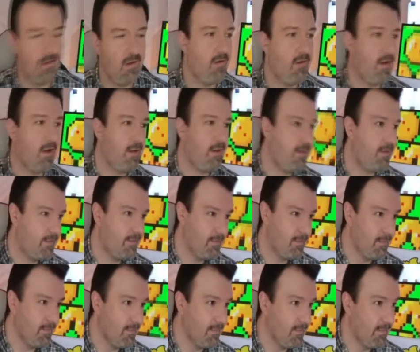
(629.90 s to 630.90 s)
All right.
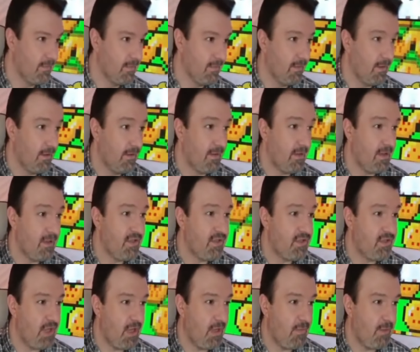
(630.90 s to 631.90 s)
And
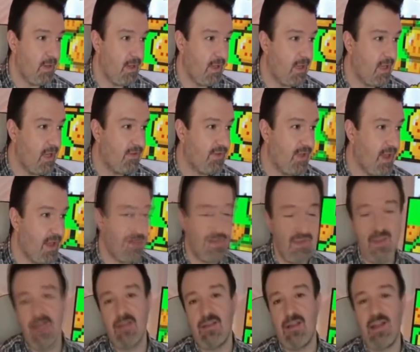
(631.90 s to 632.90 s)
ladies and gentlemen, I guess
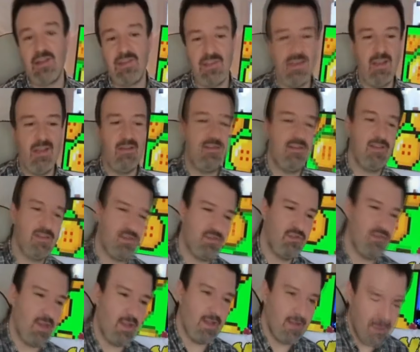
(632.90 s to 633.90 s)
that's it. That's the end of the
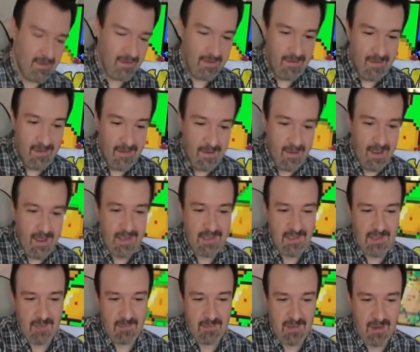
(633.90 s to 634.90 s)
streak.
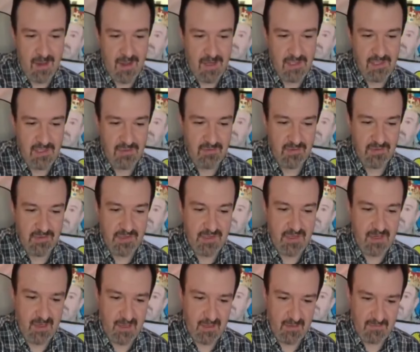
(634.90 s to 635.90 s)
Except that I just
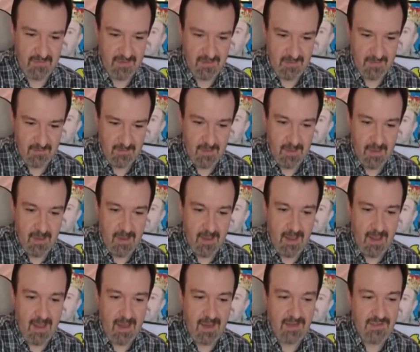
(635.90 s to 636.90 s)
received
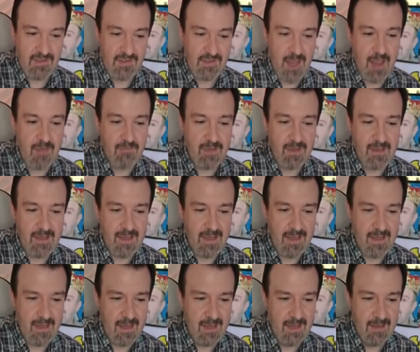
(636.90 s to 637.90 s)
a
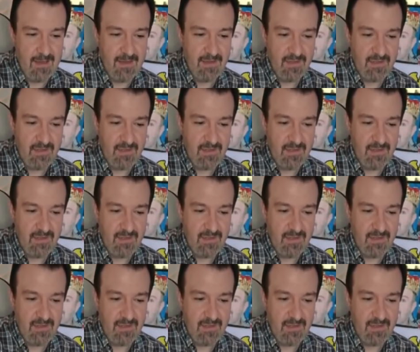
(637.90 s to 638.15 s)
$76